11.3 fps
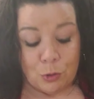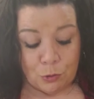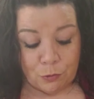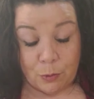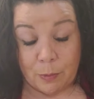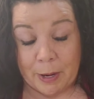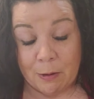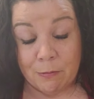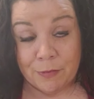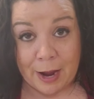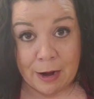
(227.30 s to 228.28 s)
So
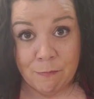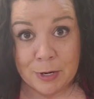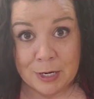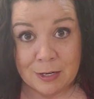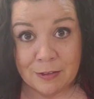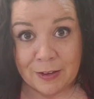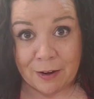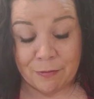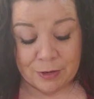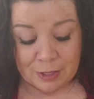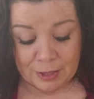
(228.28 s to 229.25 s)
about 5 minutes
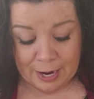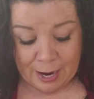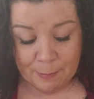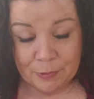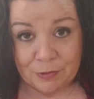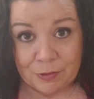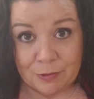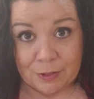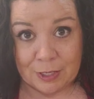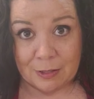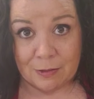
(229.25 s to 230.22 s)
have elapsed
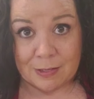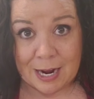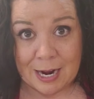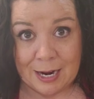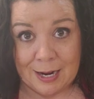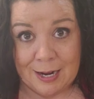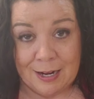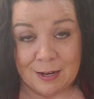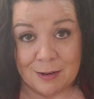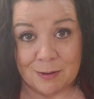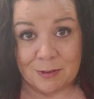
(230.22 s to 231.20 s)
since
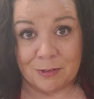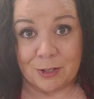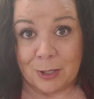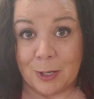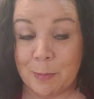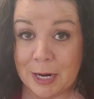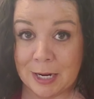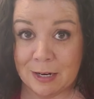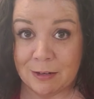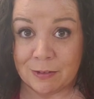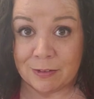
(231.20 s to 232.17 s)
I started my
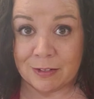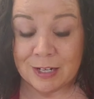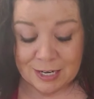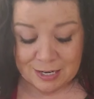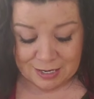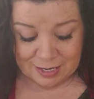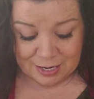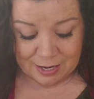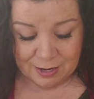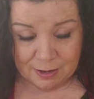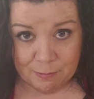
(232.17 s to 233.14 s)
yeast.
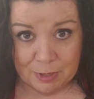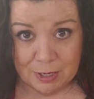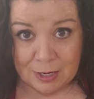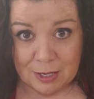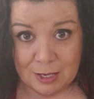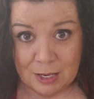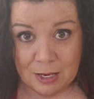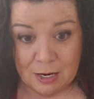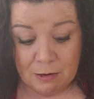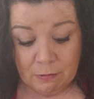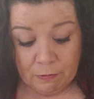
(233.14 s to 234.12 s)

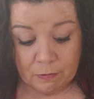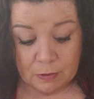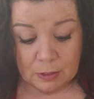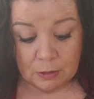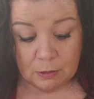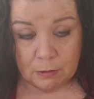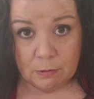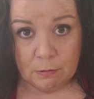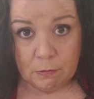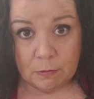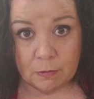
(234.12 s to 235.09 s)
This
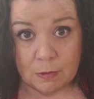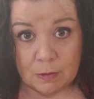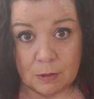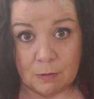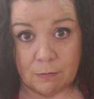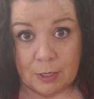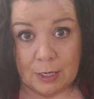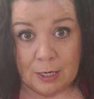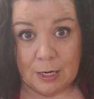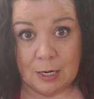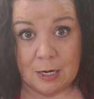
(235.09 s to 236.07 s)
is, if I
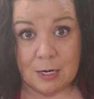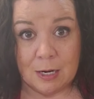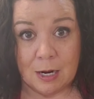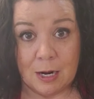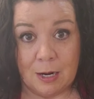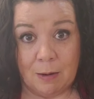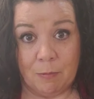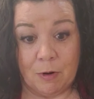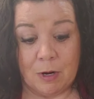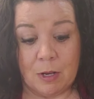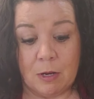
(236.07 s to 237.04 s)
can get it in the
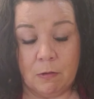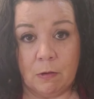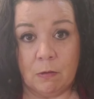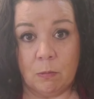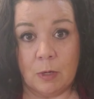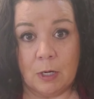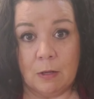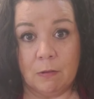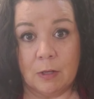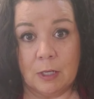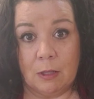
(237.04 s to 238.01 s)
camera, this is what
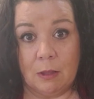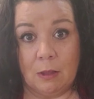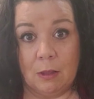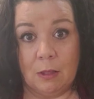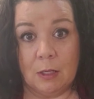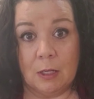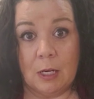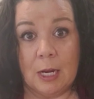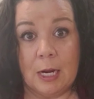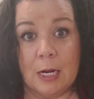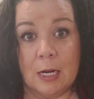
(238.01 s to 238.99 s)
it's going to look
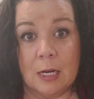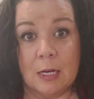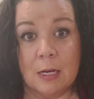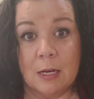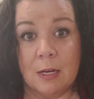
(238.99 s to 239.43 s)
like.